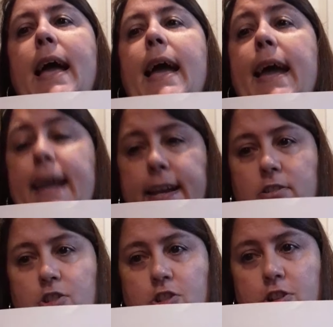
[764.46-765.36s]

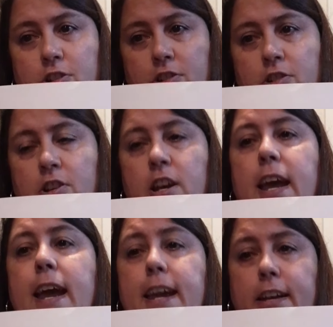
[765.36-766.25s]
H.
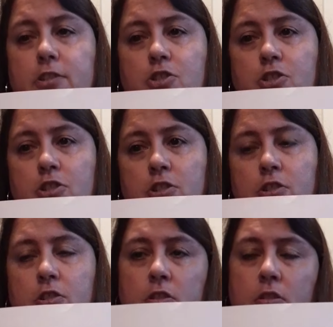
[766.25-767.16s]
H.
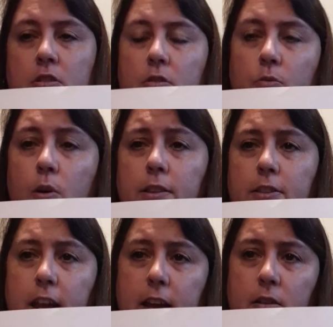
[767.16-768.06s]
What
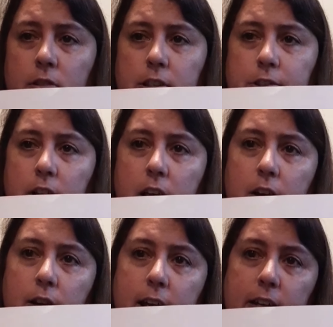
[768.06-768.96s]
sound does the letter
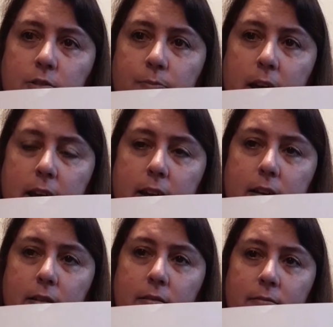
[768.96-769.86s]
H make?
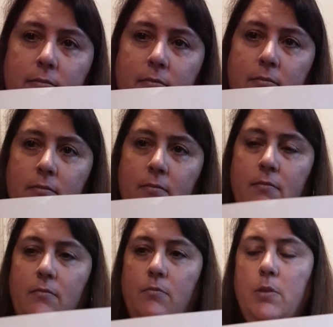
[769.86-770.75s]

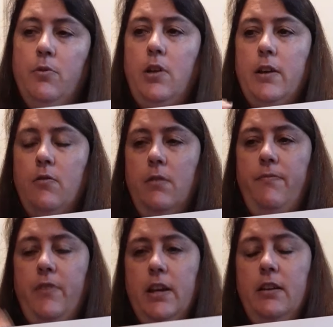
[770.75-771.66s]
Remember, like when I'm
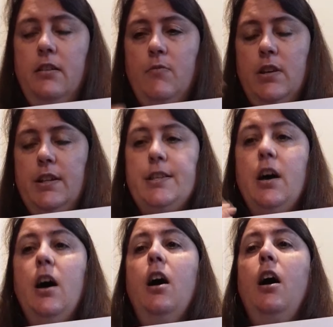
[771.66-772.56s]
fanning and when it's
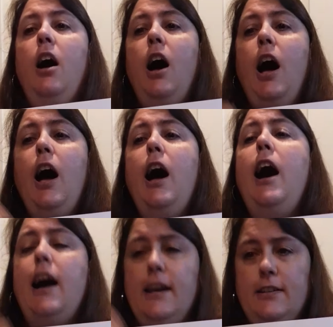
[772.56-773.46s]

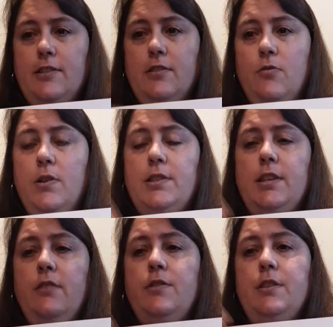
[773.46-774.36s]
hot, what
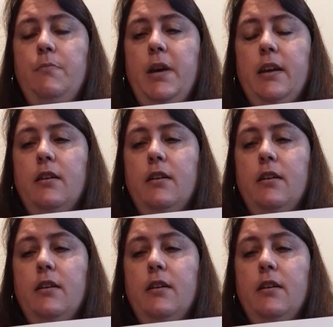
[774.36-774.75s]
sound does it make?